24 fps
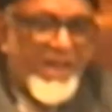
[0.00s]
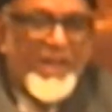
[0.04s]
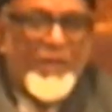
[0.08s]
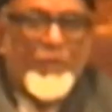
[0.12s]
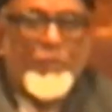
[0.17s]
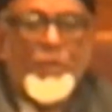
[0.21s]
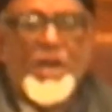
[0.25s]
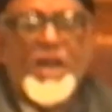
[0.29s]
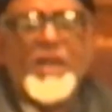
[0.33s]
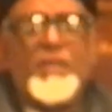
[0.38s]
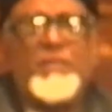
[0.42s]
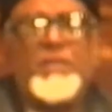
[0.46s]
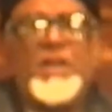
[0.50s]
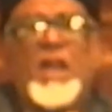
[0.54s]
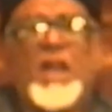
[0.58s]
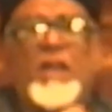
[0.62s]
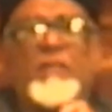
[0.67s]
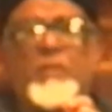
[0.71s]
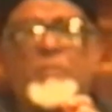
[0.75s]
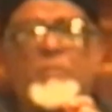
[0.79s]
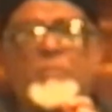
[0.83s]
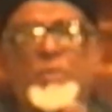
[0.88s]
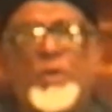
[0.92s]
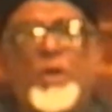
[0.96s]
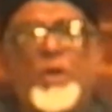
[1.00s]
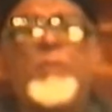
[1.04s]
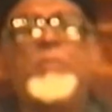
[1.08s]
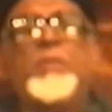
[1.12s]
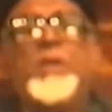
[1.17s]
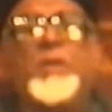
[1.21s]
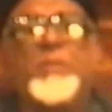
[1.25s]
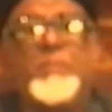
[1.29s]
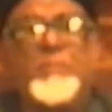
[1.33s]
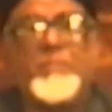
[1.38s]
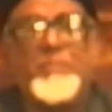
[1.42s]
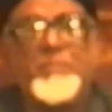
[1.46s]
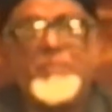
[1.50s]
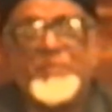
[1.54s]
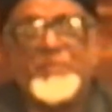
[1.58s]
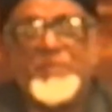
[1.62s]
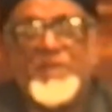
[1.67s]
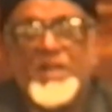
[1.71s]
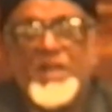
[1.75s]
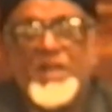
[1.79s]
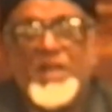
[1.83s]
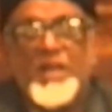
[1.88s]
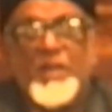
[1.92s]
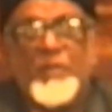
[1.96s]
me. When we have a
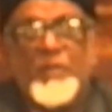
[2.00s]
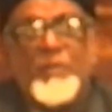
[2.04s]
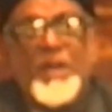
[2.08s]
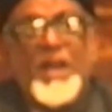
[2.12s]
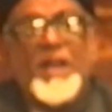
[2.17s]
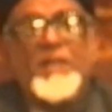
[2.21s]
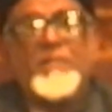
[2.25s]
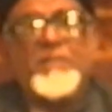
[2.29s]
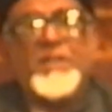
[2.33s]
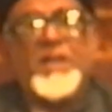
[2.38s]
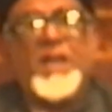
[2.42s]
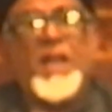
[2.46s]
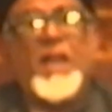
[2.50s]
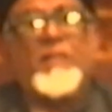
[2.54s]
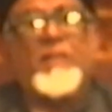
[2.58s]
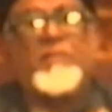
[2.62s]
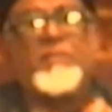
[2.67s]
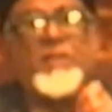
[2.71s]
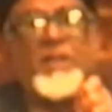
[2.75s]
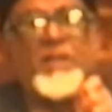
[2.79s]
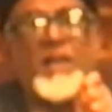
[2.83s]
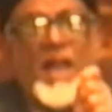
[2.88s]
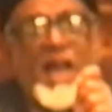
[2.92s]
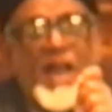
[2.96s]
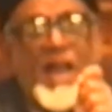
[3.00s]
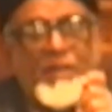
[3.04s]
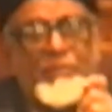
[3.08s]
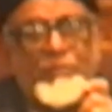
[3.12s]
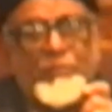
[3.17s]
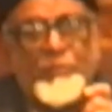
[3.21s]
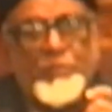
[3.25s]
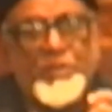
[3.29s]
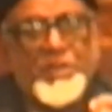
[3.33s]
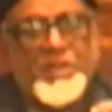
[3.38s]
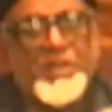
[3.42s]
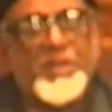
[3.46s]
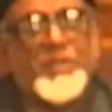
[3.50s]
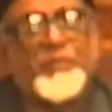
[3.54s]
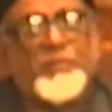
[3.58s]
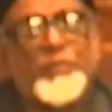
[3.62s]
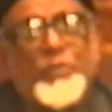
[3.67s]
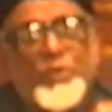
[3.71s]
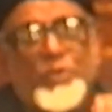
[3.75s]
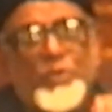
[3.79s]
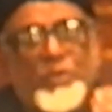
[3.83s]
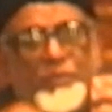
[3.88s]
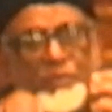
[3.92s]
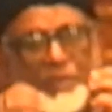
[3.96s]
problem, when we have
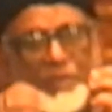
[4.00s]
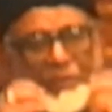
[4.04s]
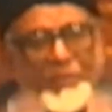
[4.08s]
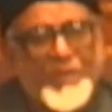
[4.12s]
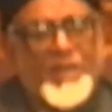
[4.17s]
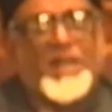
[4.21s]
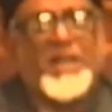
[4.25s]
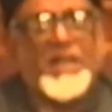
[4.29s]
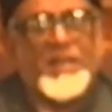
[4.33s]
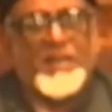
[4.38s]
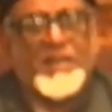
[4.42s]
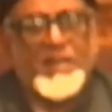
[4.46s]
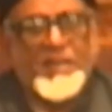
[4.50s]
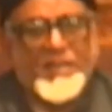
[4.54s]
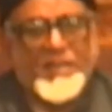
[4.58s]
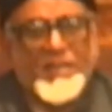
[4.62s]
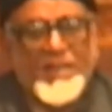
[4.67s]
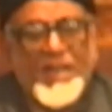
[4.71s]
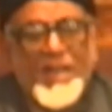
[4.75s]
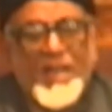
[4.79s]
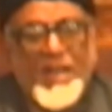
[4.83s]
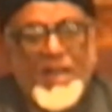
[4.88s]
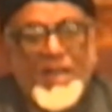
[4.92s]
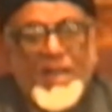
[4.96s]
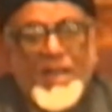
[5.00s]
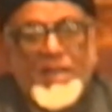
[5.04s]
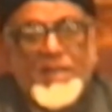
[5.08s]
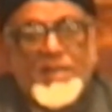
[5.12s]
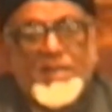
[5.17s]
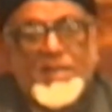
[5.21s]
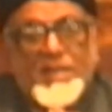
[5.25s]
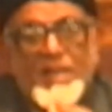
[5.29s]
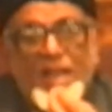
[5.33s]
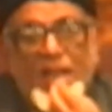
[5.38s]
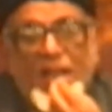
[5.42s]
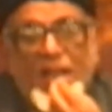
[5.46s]
life which is full of difficulties,